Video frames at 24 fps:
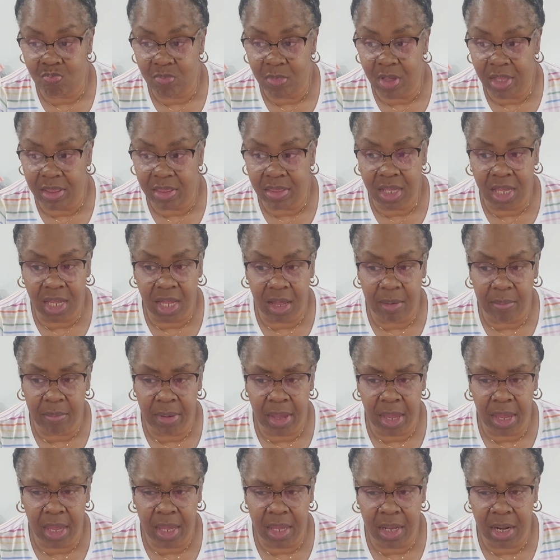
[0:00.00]
I think I
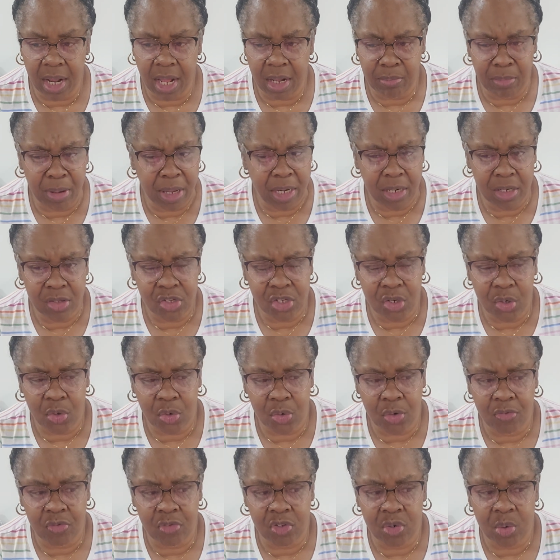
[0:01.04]
made a
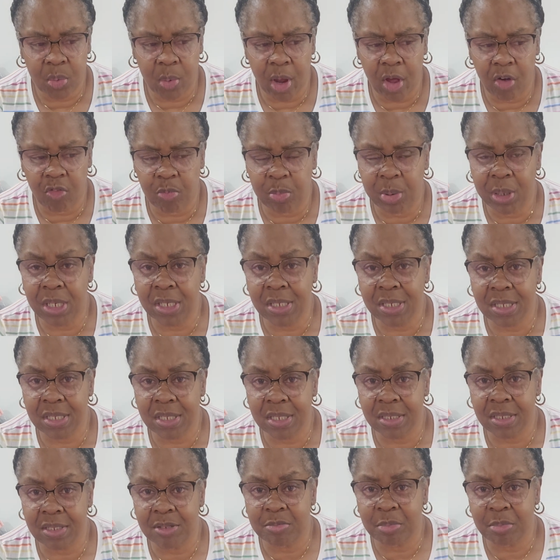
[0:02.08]
total of 12 pieces,